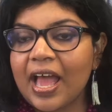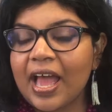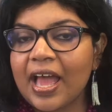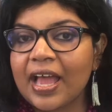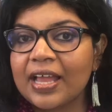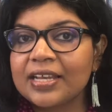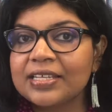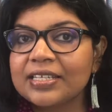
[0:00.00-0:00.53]

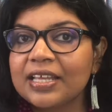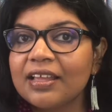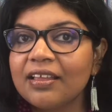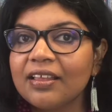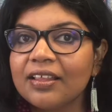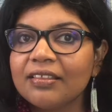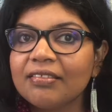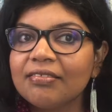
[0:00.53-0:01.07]
And
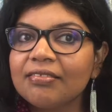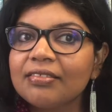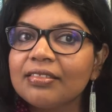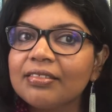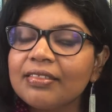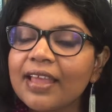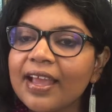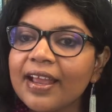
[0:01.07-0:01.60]

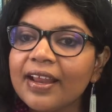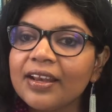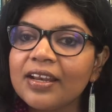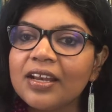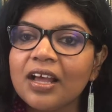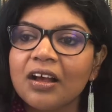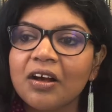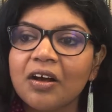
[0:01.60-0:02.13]

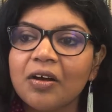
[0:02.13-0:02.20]
then,